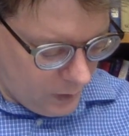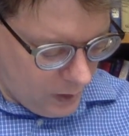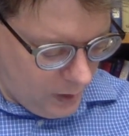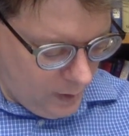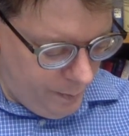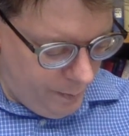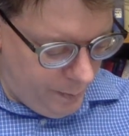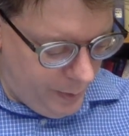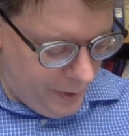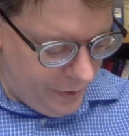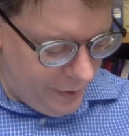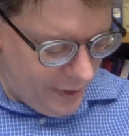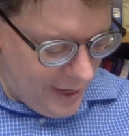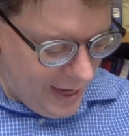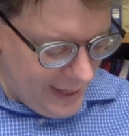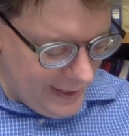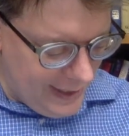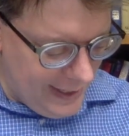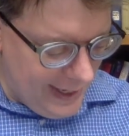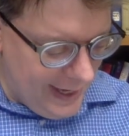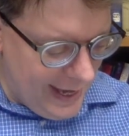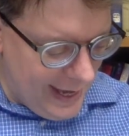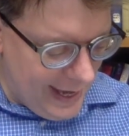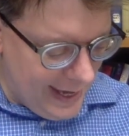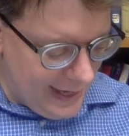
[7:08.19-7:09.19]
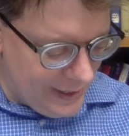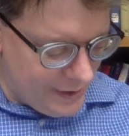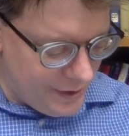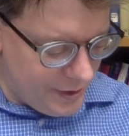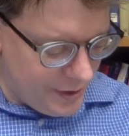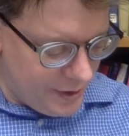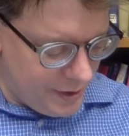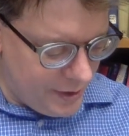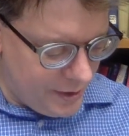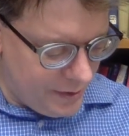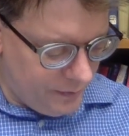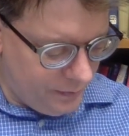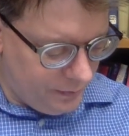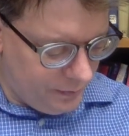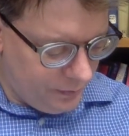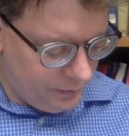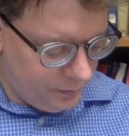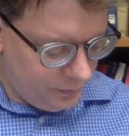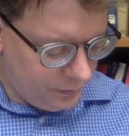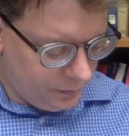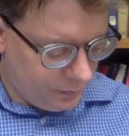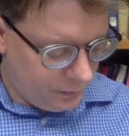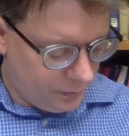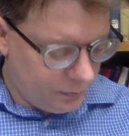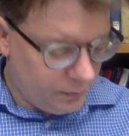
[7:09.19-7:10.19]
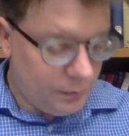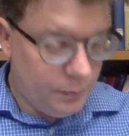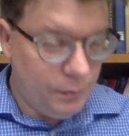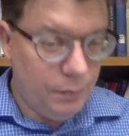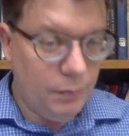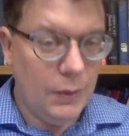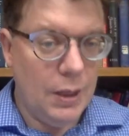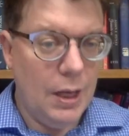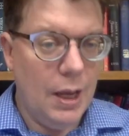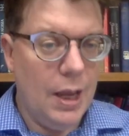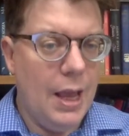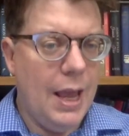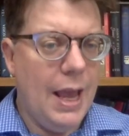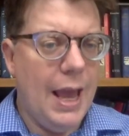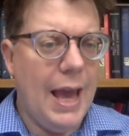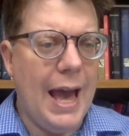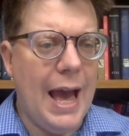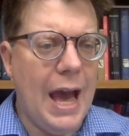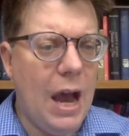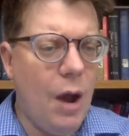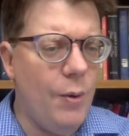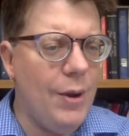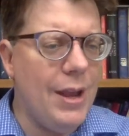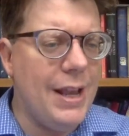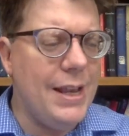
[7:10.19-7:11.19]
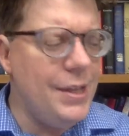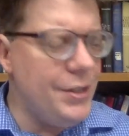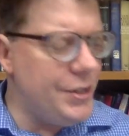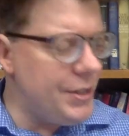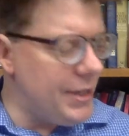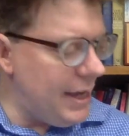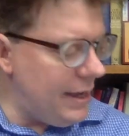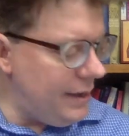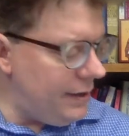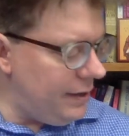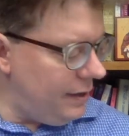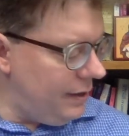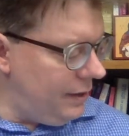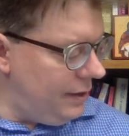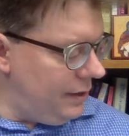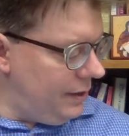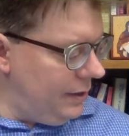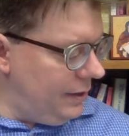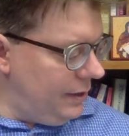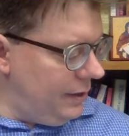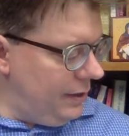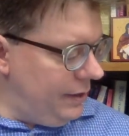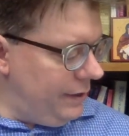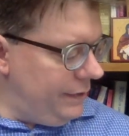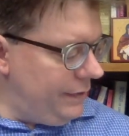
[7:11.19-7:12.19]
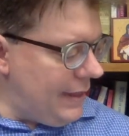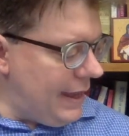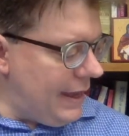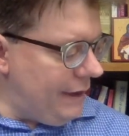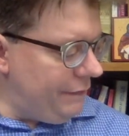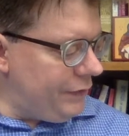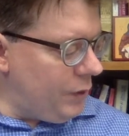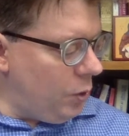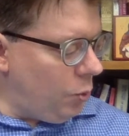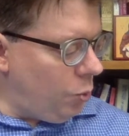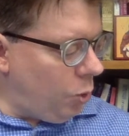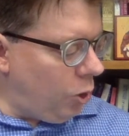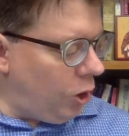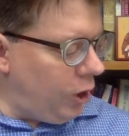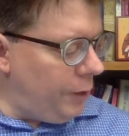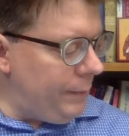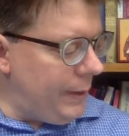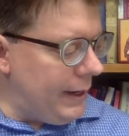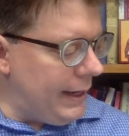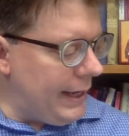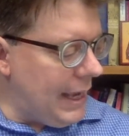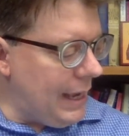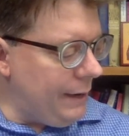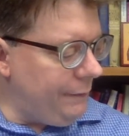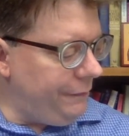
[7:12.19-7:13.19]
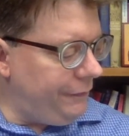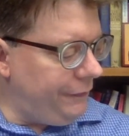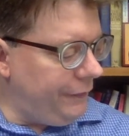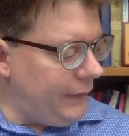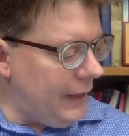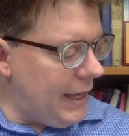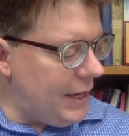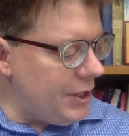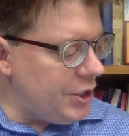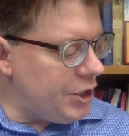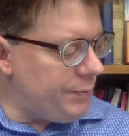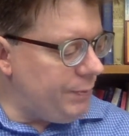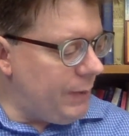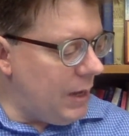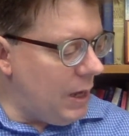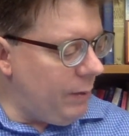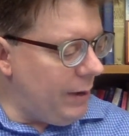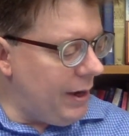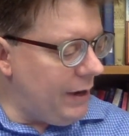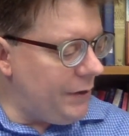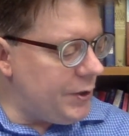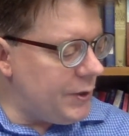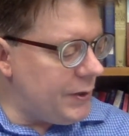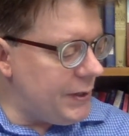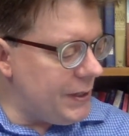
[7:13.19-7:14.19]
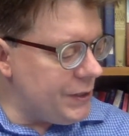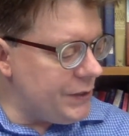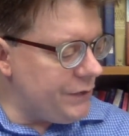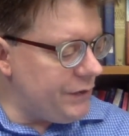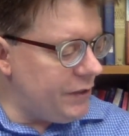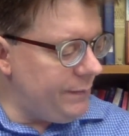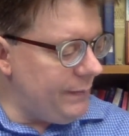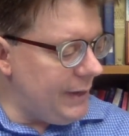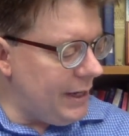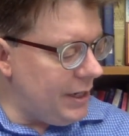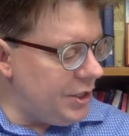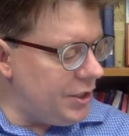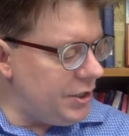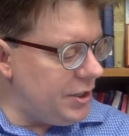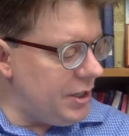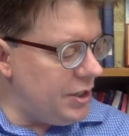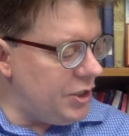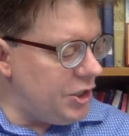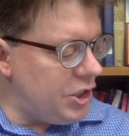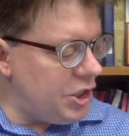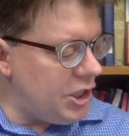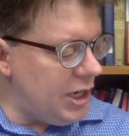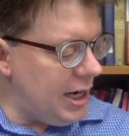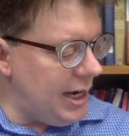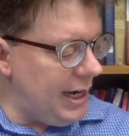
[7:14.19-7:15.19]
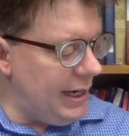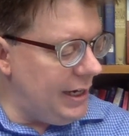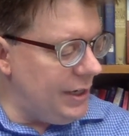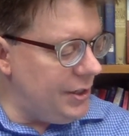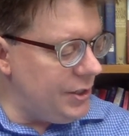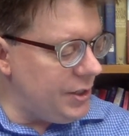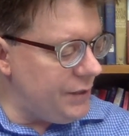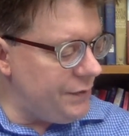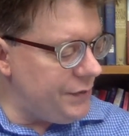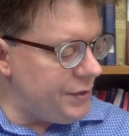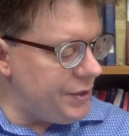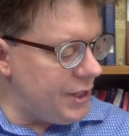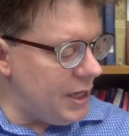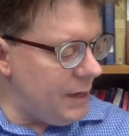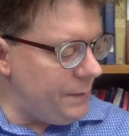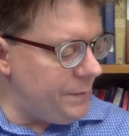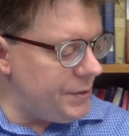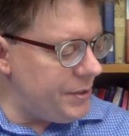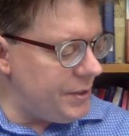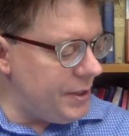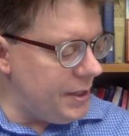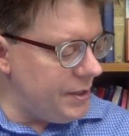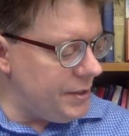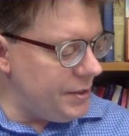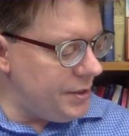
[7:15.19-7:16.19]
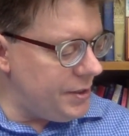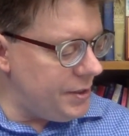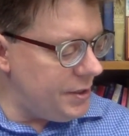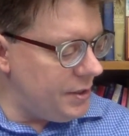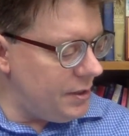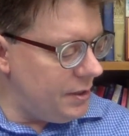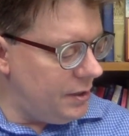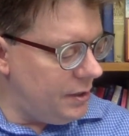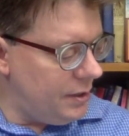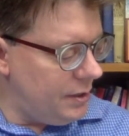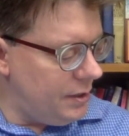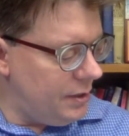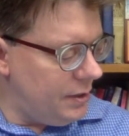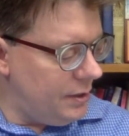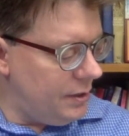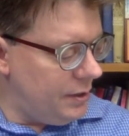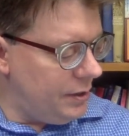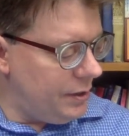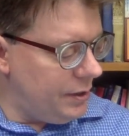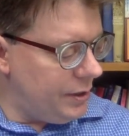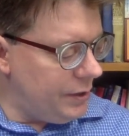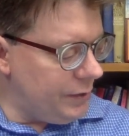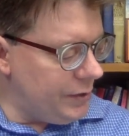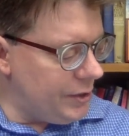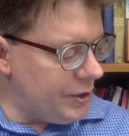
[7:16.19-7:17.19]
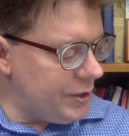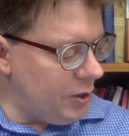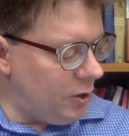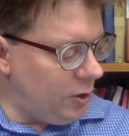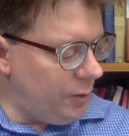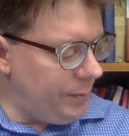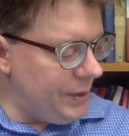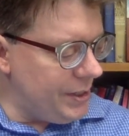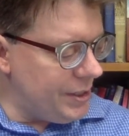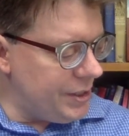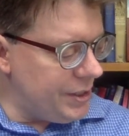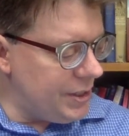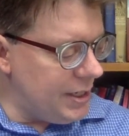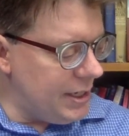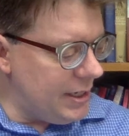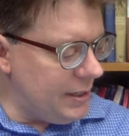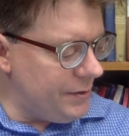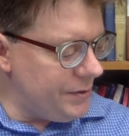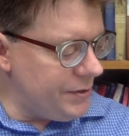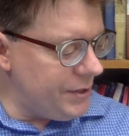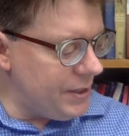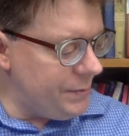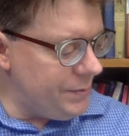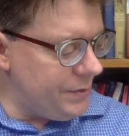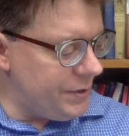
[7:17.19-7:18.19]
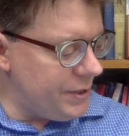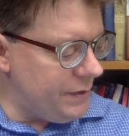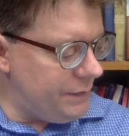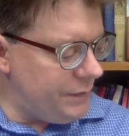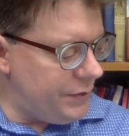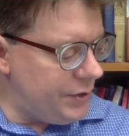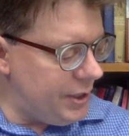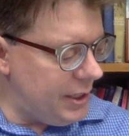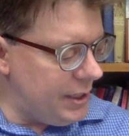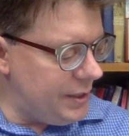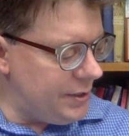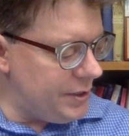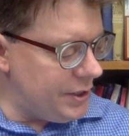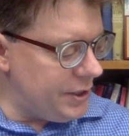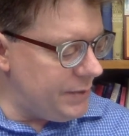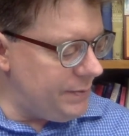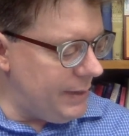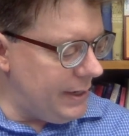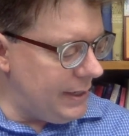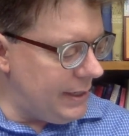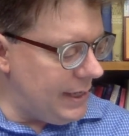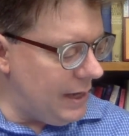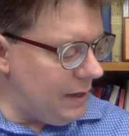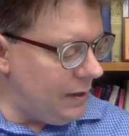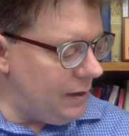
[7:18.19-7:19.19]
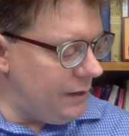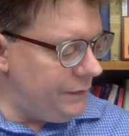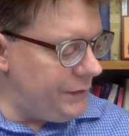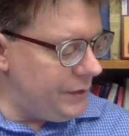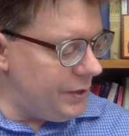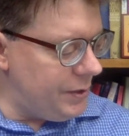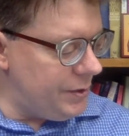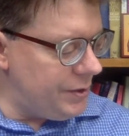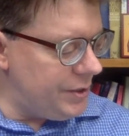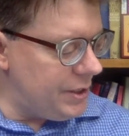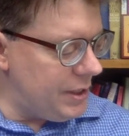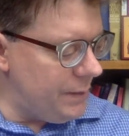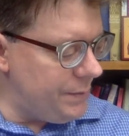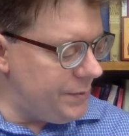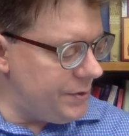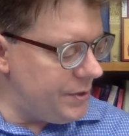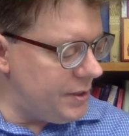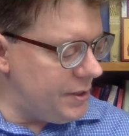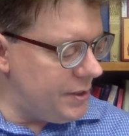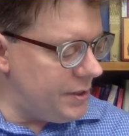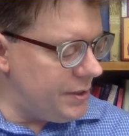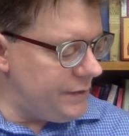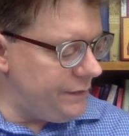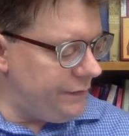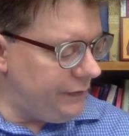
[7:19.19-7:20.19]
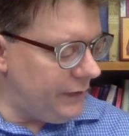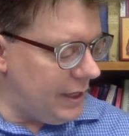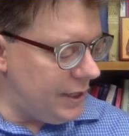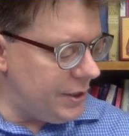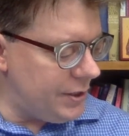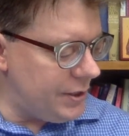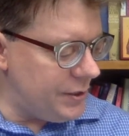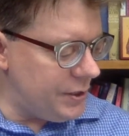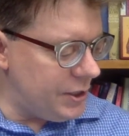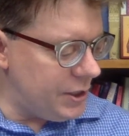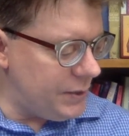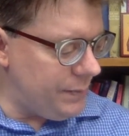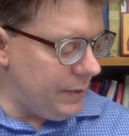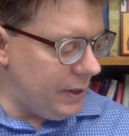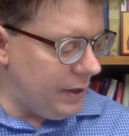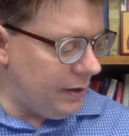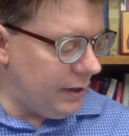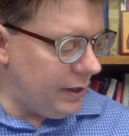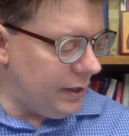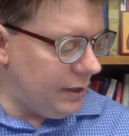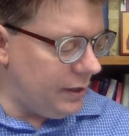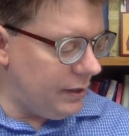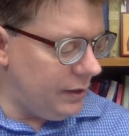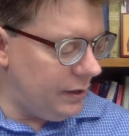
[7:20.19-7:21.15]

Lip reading: But then he asks, how is it that if the Word became flesh by way of transformation and change of substance, the result will be a single substance of Jesus made out of 2 substances, flesh and spirit?